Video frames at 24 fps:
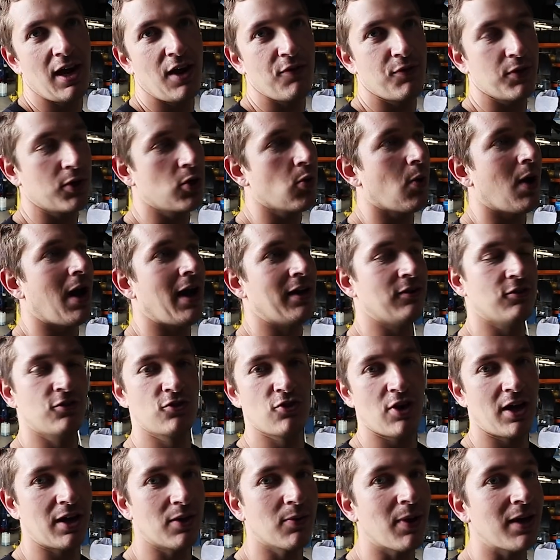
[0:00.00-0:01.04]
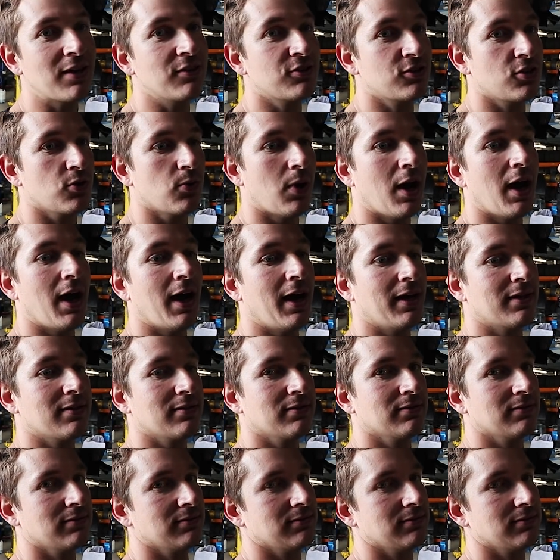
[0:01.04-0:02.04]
If we go out and straight away it's too hard,